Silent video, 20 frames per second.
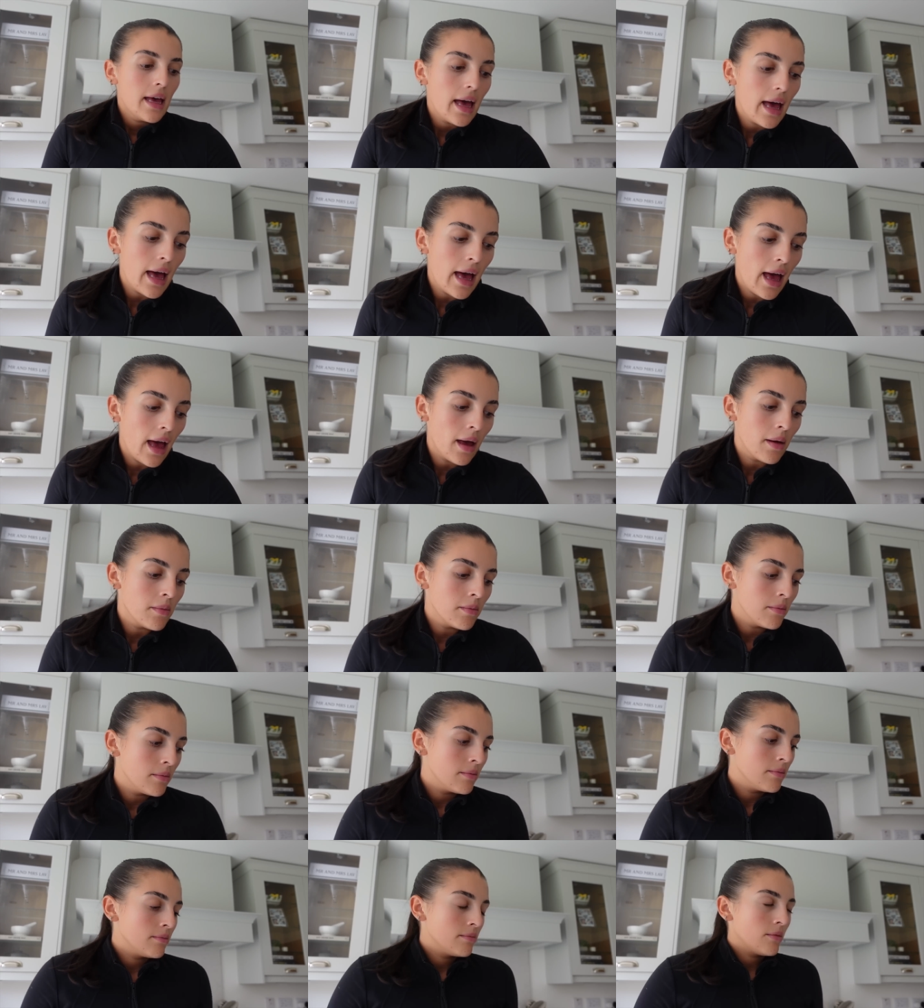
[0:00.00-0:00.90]

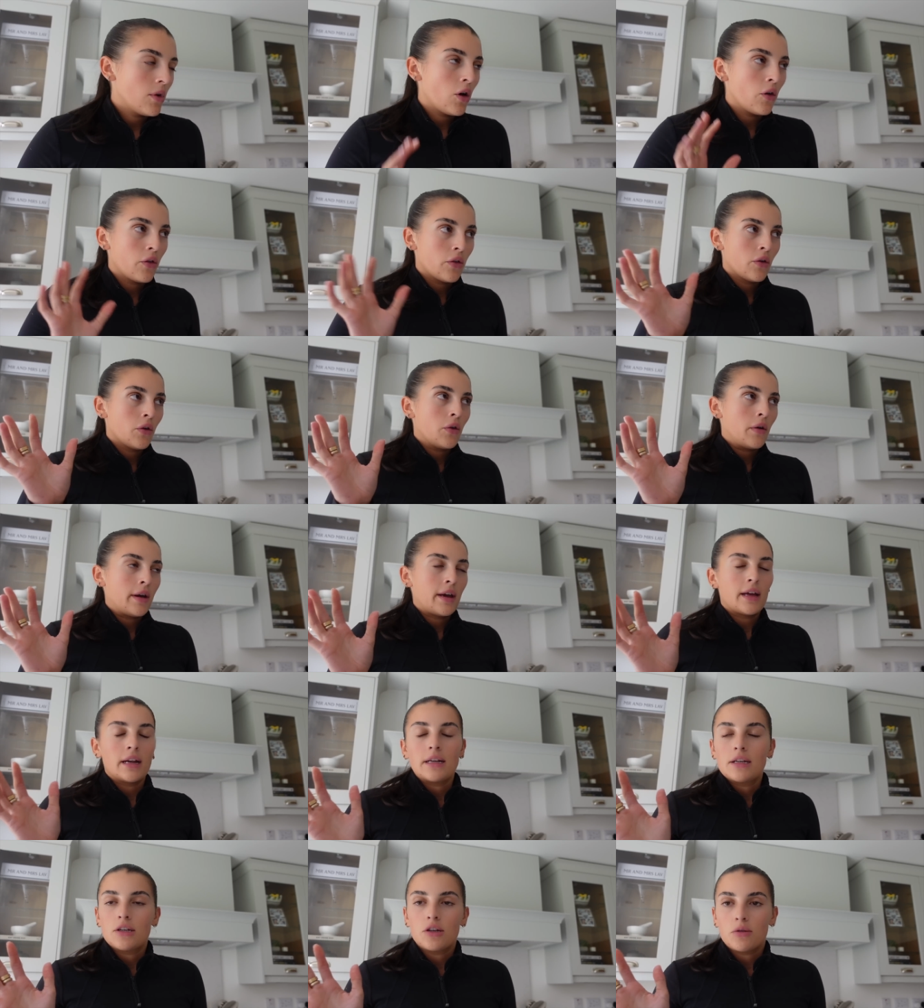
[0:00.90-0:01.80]
Um, although I
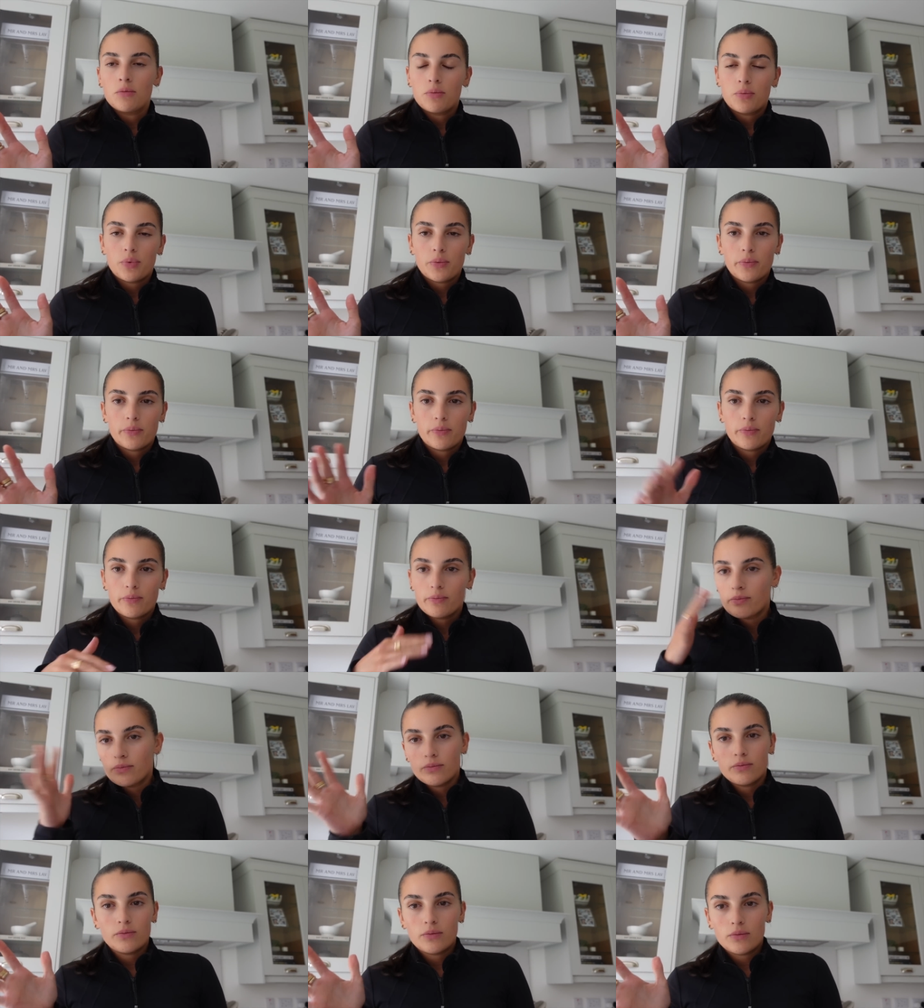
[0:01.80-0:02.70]
ended up,
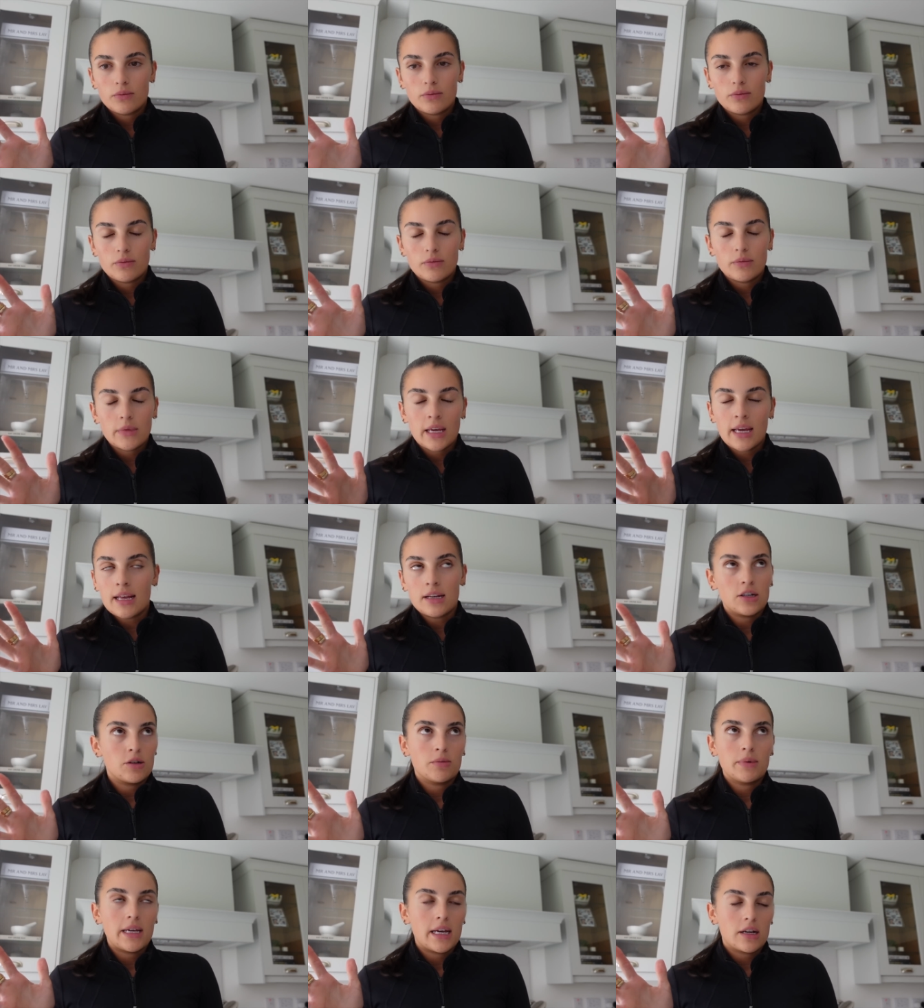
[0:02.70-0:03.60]
it ended
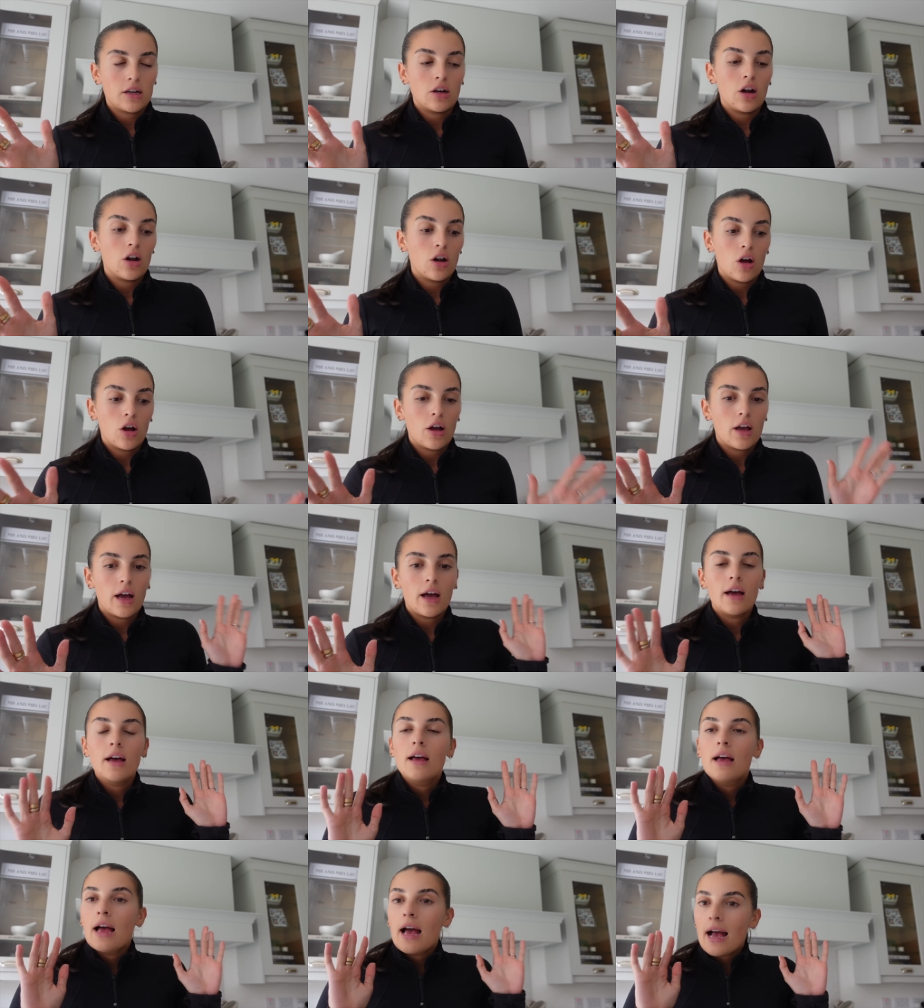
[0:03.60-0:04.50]
up taking a lot longer.
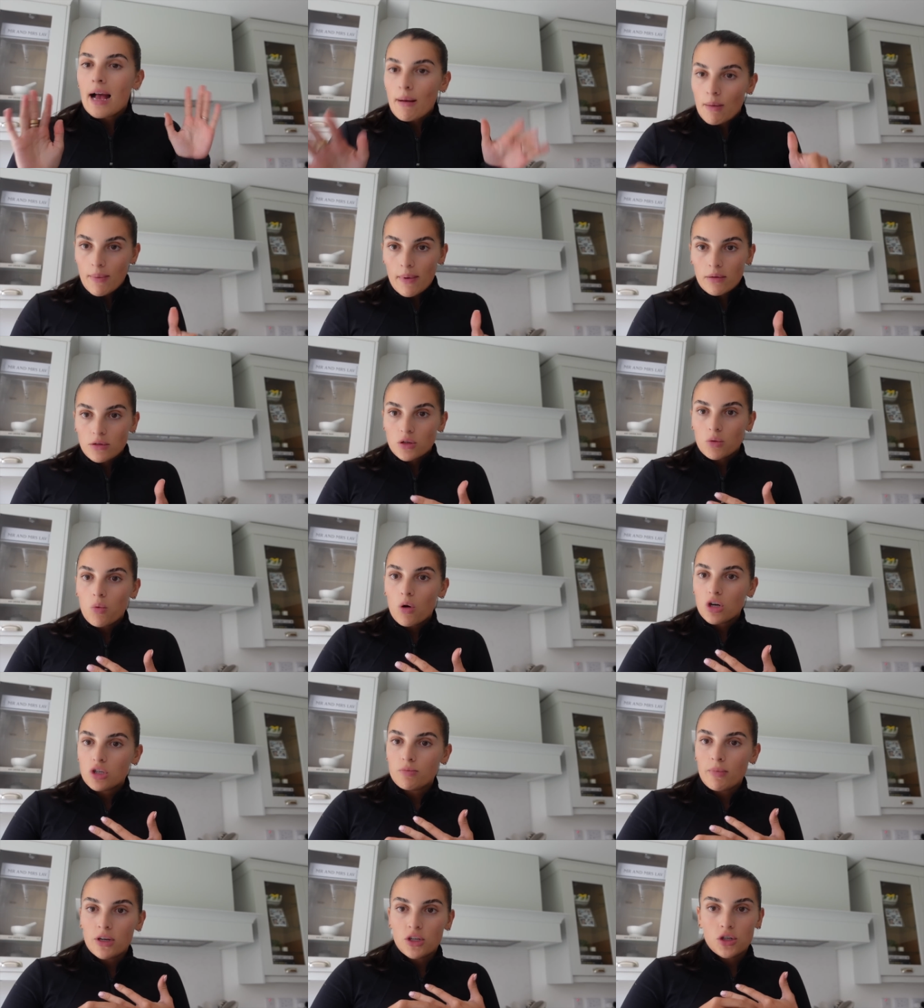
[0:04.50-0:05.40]
I'm about to
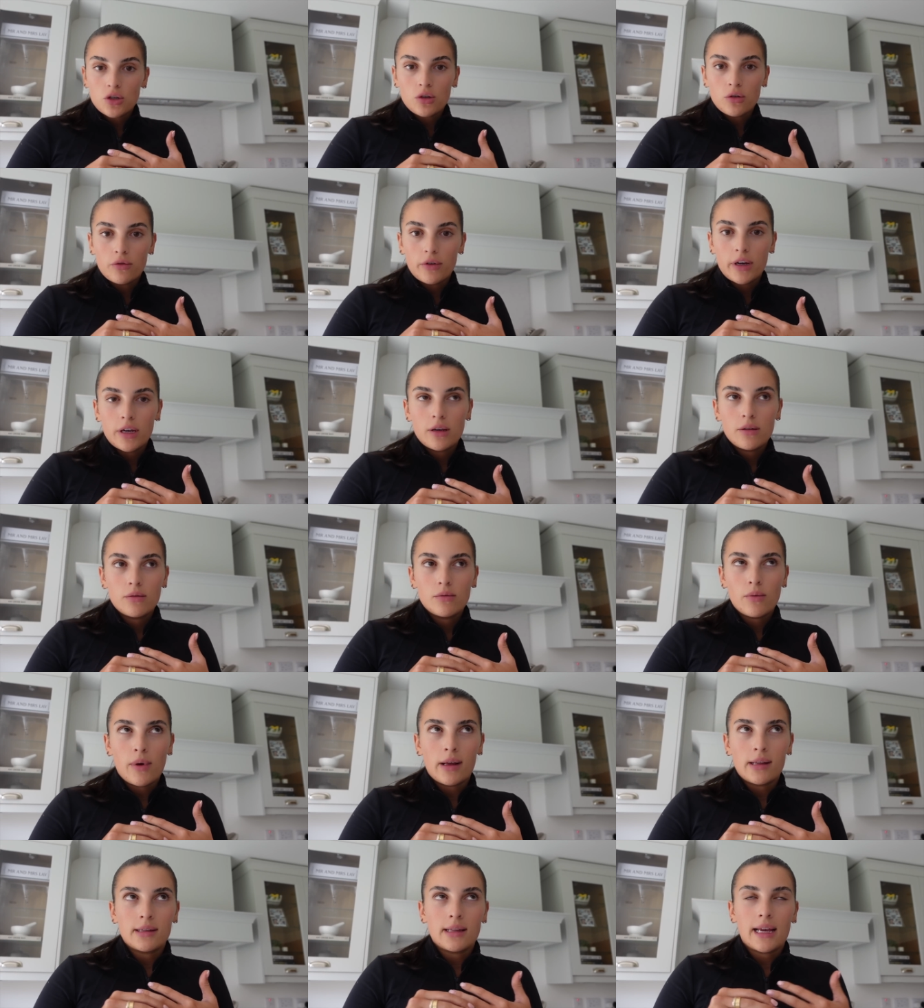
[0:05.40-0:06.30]
wash my jewellery,
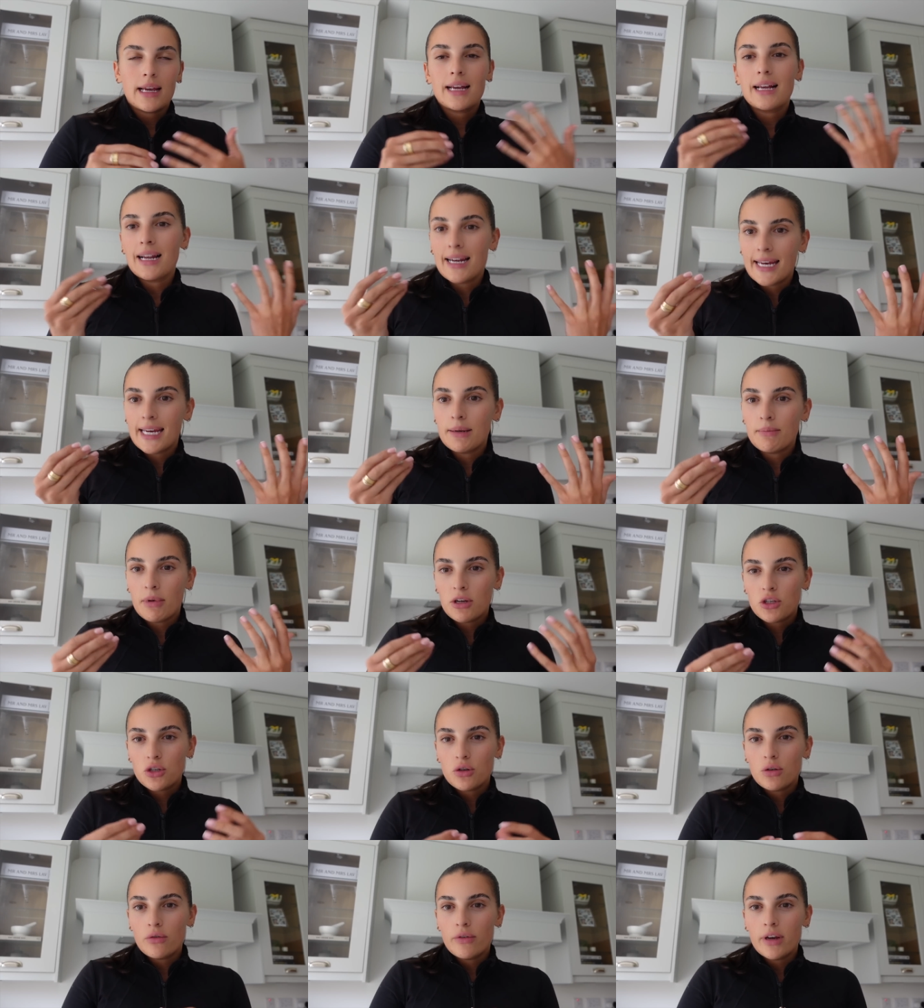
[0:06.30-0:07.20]
well, like clean my
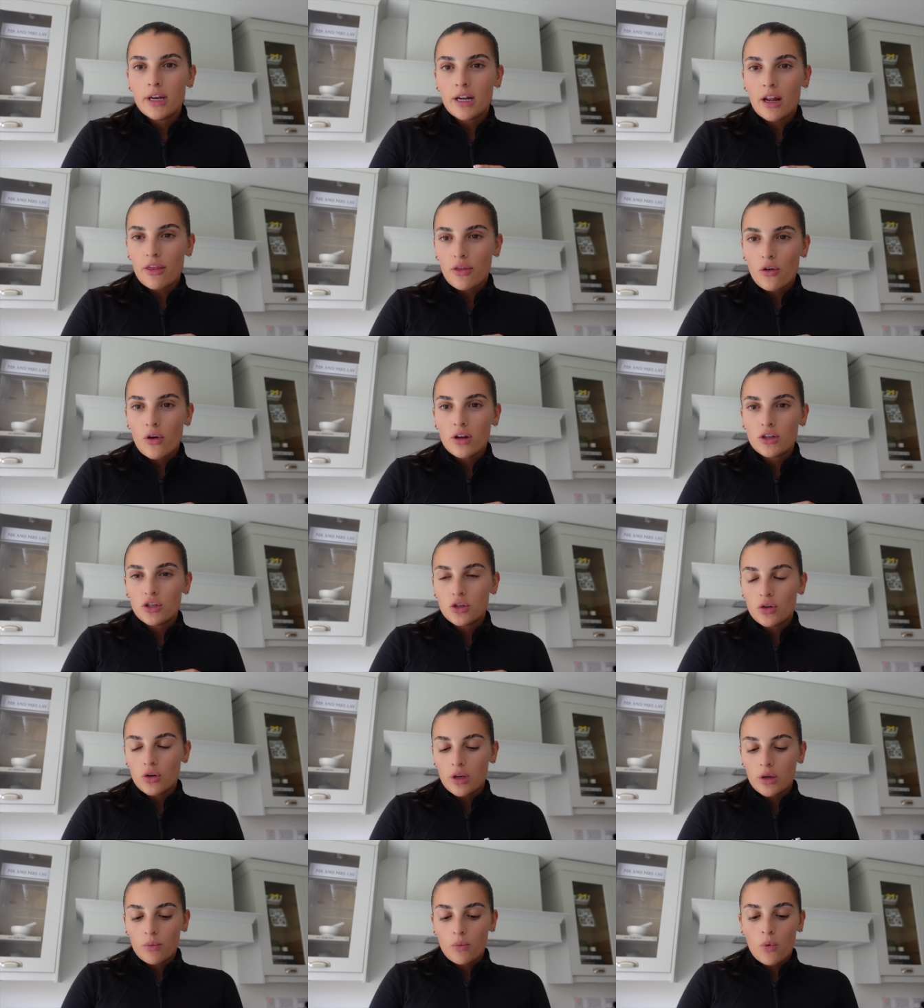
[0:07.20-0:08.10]
jewellery, and I thought I'd
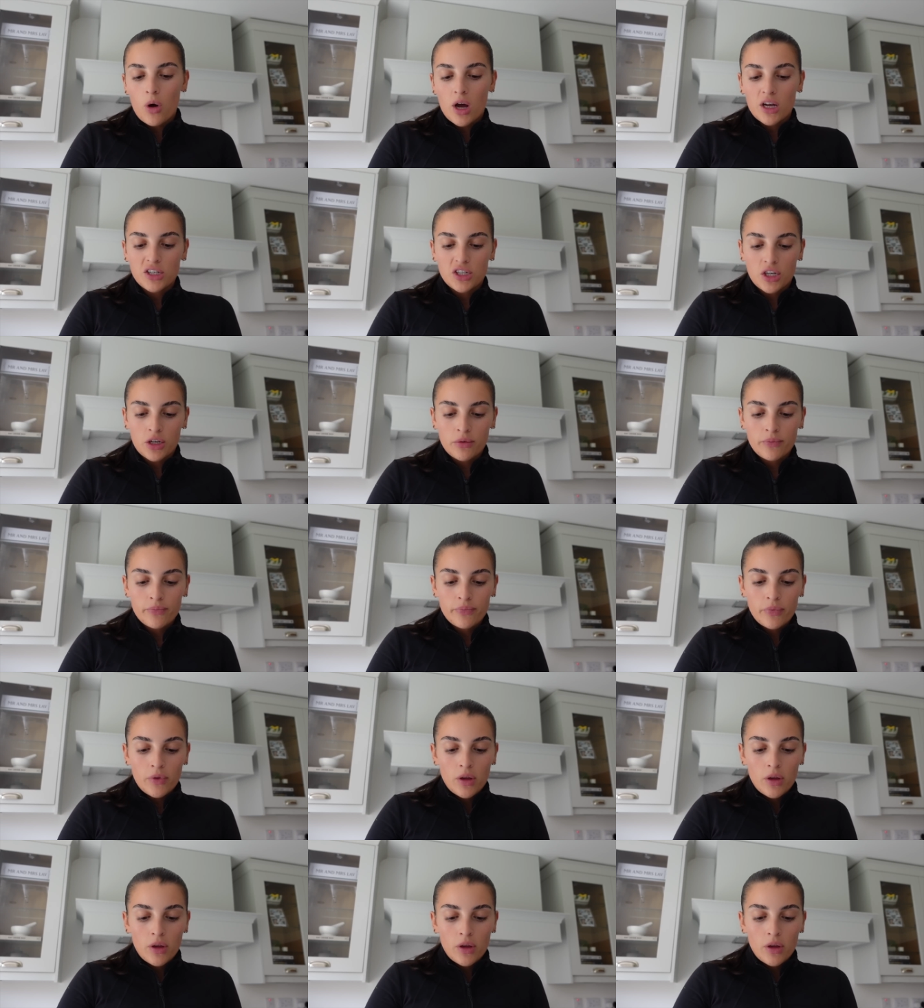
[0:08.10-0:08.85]
show you what I do